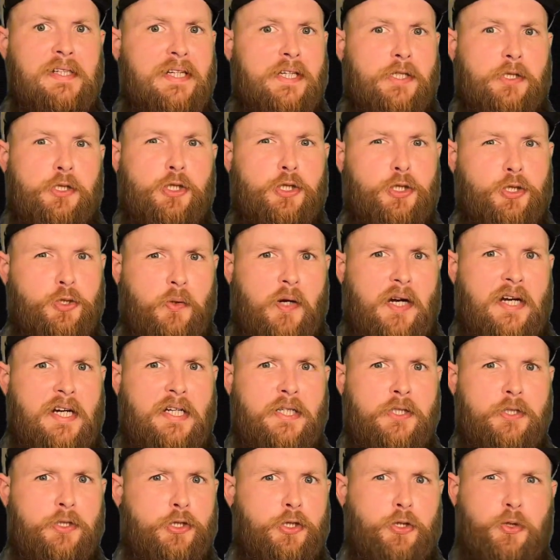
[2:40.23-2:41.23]
a
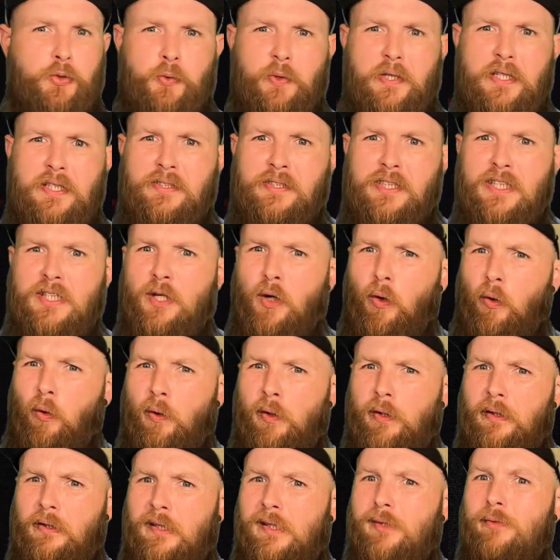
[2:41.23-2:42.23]
strange, greasy,
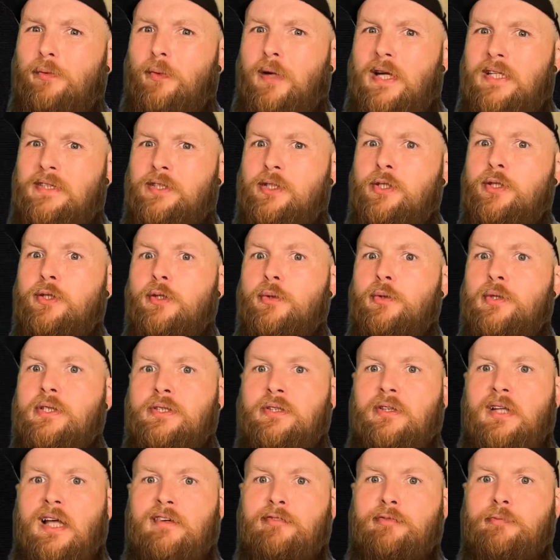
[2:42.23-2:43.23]
oily residue is
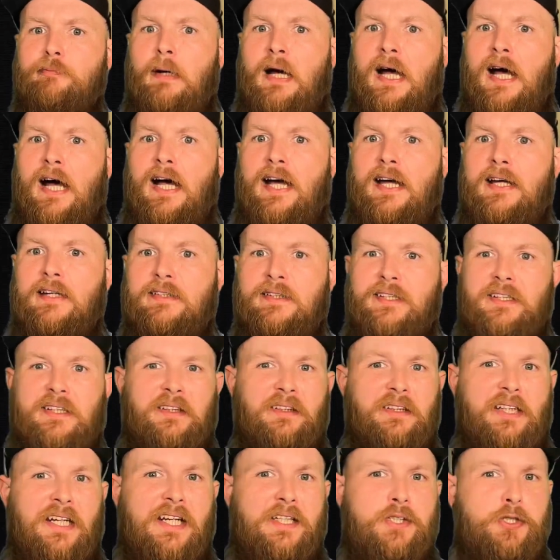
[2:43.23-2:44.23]
left behind in
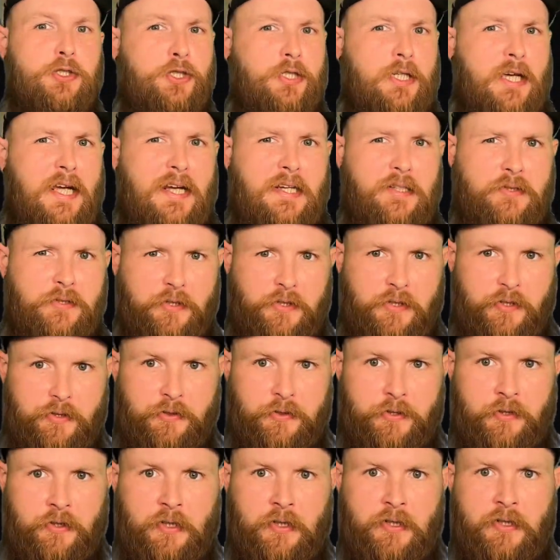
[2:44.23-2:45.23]
alleged
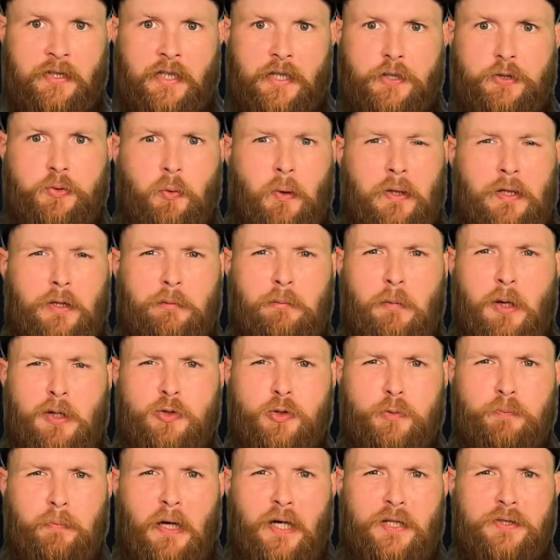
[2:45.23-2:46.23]
cases. It's one of the
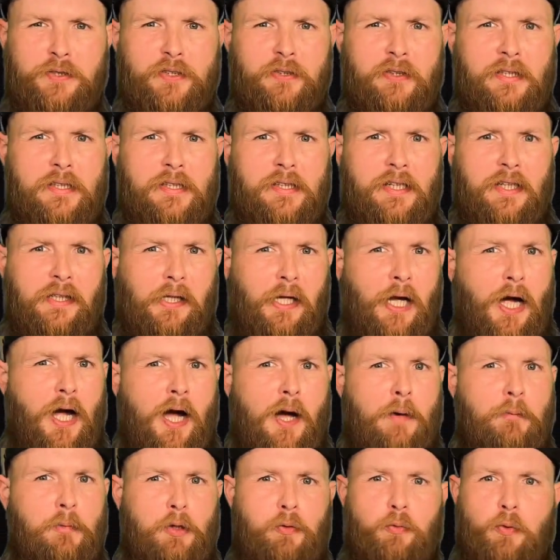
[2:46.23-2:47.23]
most puzzling and
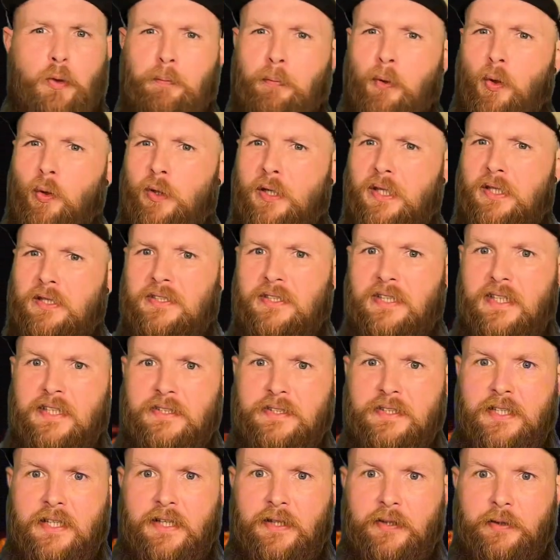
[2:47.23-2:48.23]
common reported
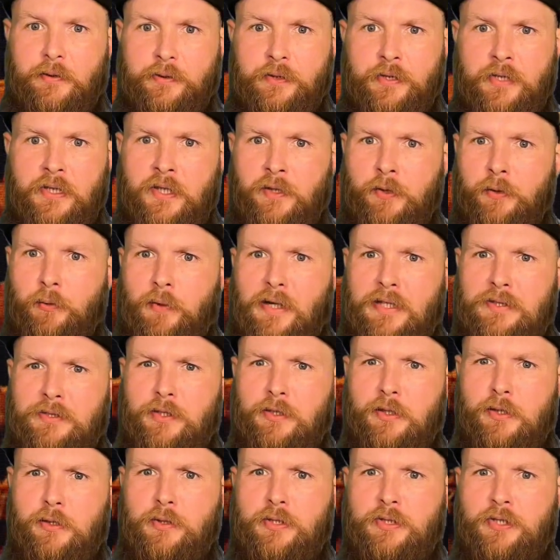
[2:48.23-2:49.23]
details. The
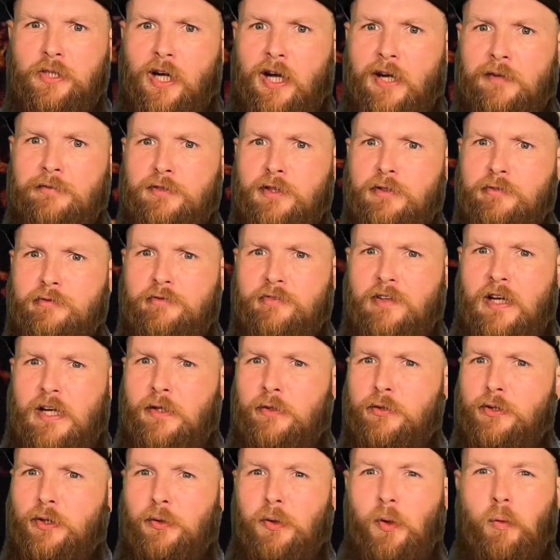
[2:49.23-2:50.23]
residue is often
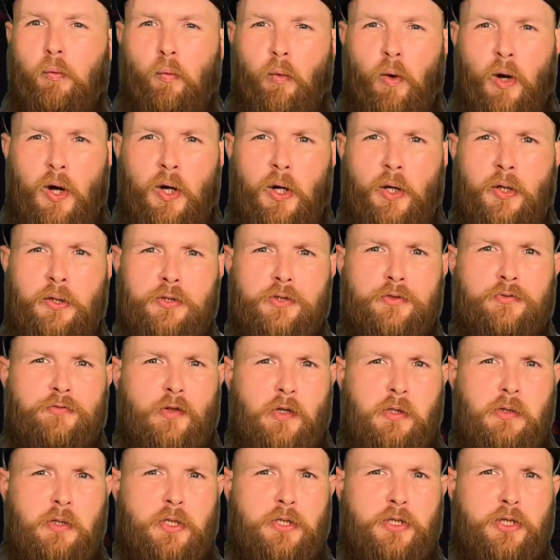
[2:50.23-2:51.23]
found on the walls,
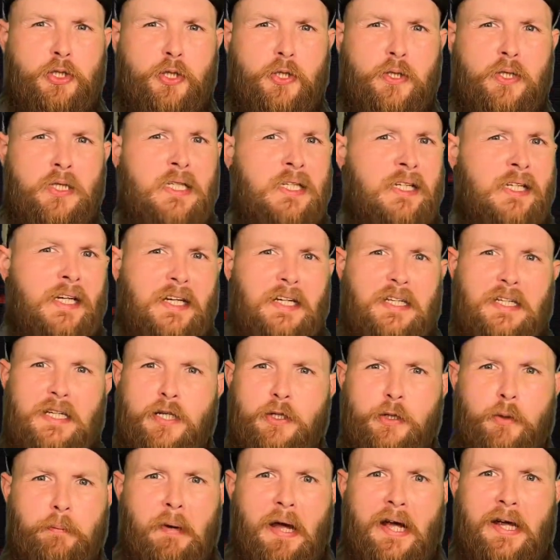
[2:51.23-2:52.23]
furniture, and
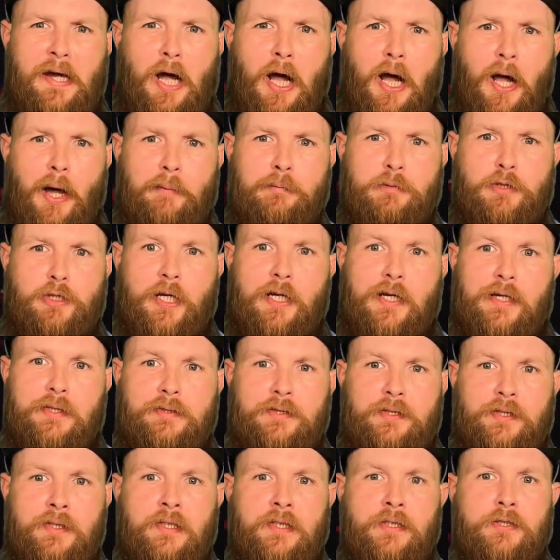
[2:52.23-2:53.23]
nearby
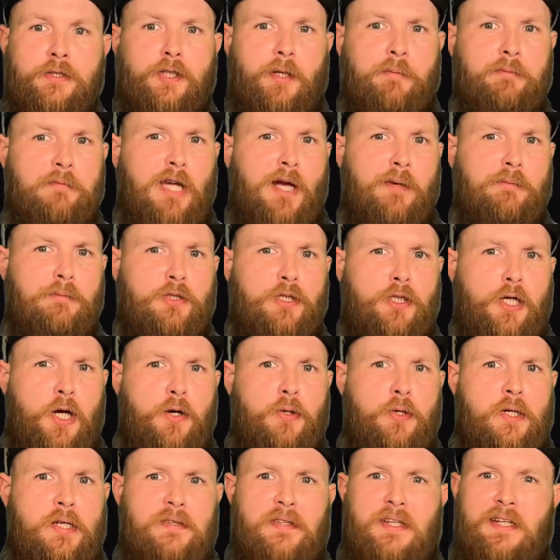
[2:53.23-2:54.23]
objects, sometimes
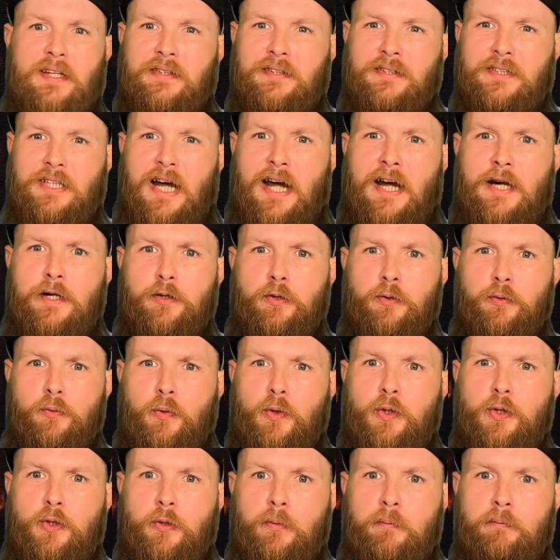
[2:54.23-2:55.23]
coating the entire
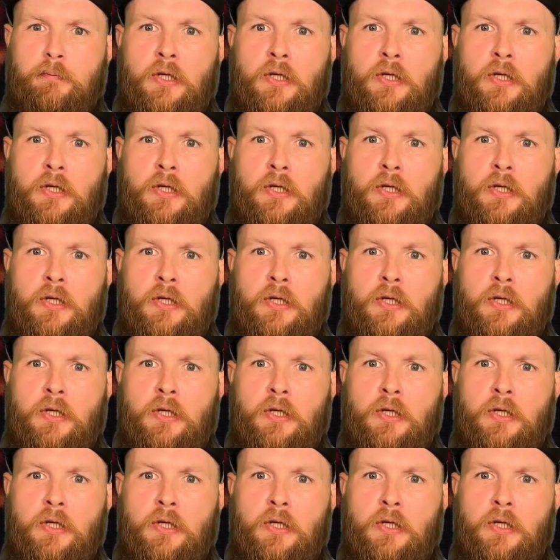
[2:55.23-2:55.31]
room